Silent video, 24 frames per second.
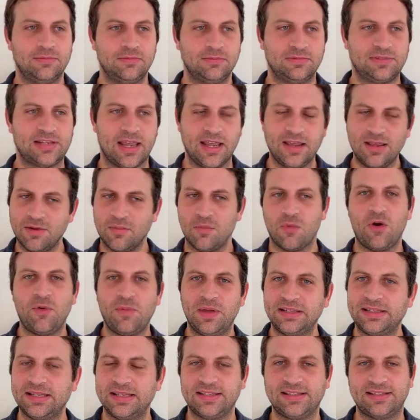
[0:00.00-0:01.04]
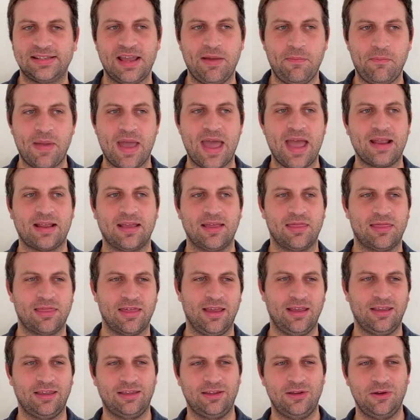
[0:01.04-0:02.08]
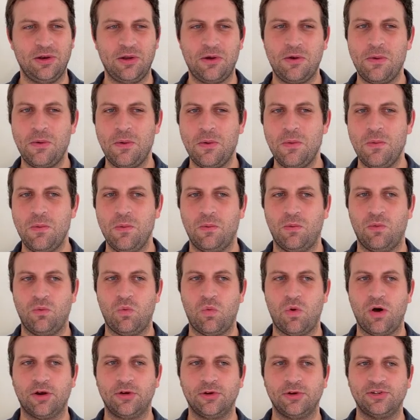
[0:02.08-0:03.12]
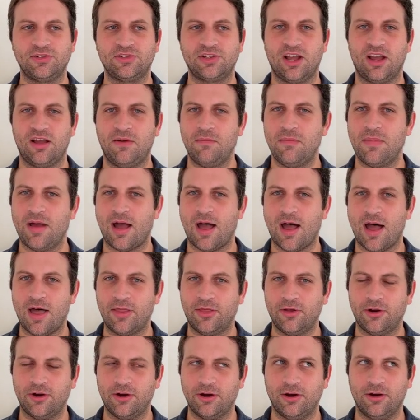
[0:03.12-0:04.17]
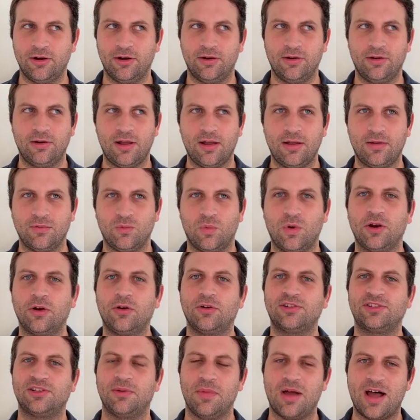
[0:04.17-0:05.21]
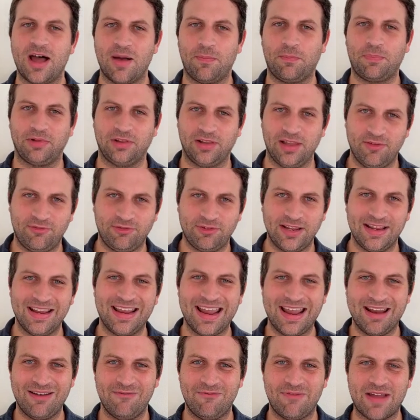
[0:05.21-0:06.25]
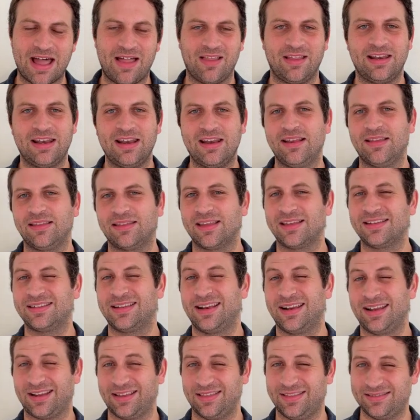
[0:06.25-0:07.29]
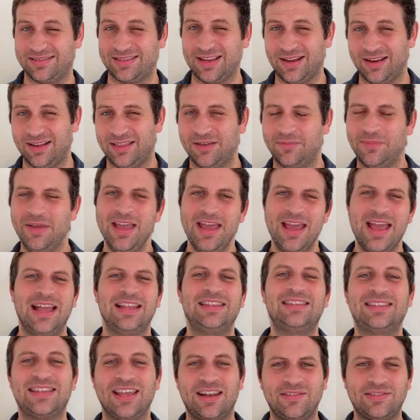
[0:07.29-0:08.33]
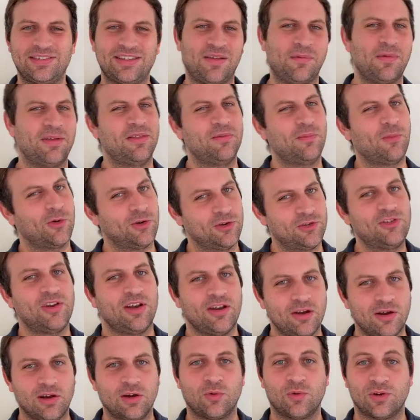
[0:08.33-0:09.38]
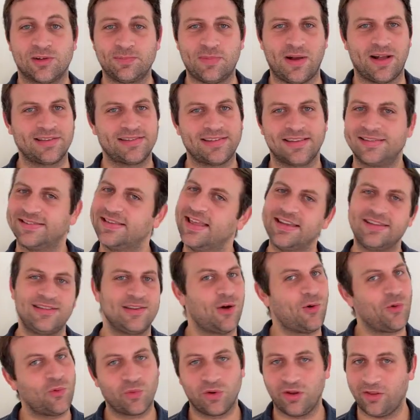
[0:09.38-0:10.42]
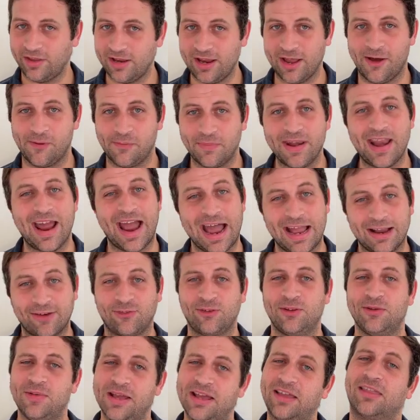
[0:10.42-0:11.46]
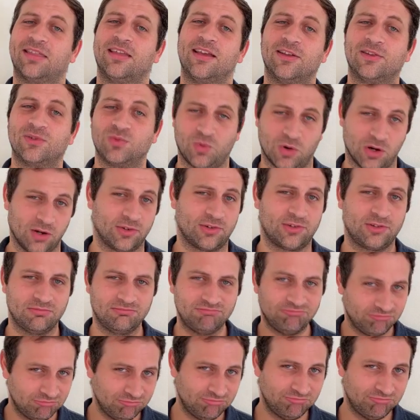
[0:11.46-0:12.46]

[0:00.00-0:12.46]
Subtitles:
take a moment to step back and think, what are some other are some uplifting and validating things that I could say to them instead of some of the more generic responses that don't really help and actually make things worse.